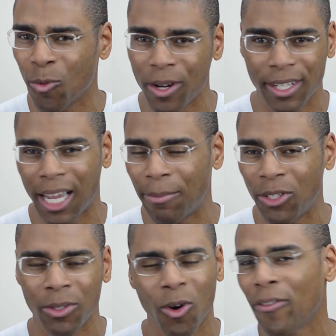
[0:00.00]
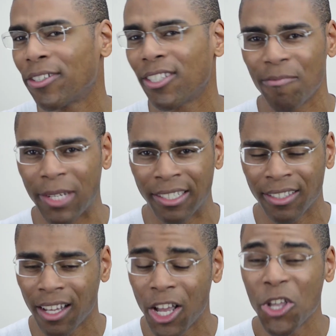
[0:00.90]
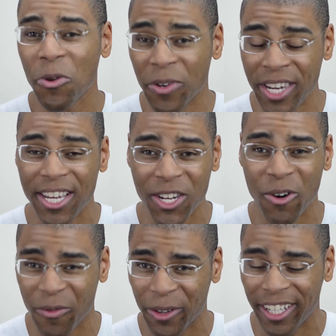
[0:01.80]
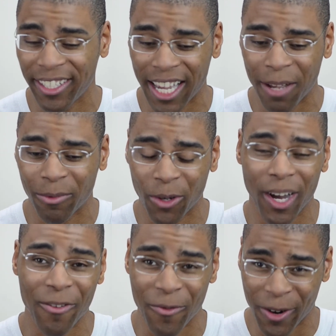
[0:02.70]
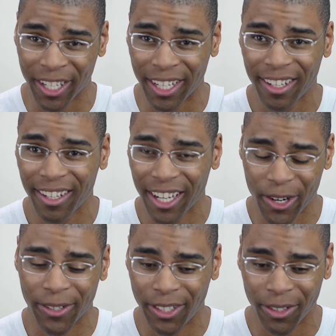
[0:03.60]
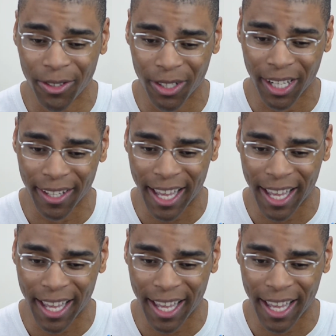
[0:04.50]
1, type 2, and all this stuff means. You need to know for the exam, so I really encourage you to look at